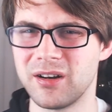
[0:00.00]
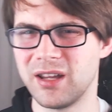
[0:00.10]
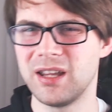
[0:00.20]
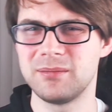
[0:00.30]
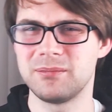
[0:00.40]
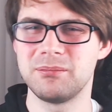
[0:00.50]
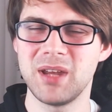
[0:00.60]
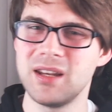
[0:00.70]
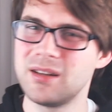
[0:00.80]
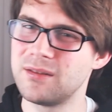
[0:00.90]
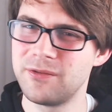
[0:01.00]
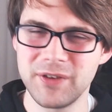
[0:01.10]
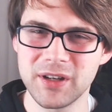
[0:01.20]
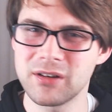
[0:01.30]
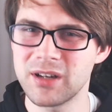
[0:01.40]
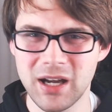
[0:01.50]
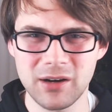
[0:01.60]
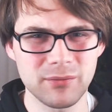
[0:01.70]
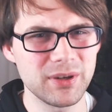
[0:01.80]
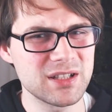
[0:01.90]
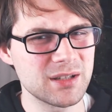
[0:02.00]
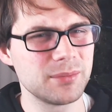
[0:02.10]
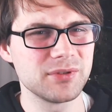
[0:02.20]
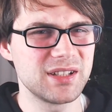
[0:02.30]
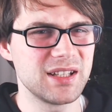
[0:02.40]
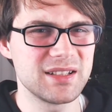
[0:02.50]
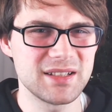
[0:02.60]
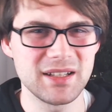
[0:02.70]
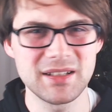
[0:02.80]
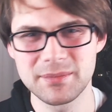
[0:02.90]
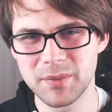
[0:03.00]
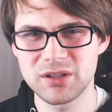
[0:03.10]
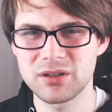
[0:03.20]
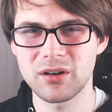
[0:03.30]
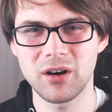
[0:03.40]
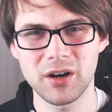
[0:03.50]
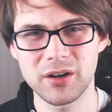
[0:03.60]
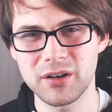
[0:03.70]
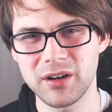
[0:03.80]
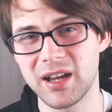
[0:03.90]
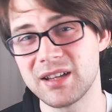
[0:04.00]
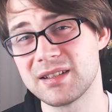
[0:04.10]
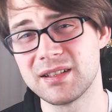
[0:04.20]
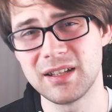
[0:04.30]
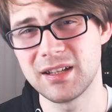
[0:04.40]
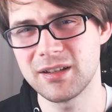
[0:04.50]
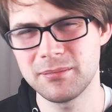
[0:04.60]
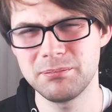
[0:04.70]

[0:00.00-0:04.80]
it made figuring out reasonable DCs much harder as a DM,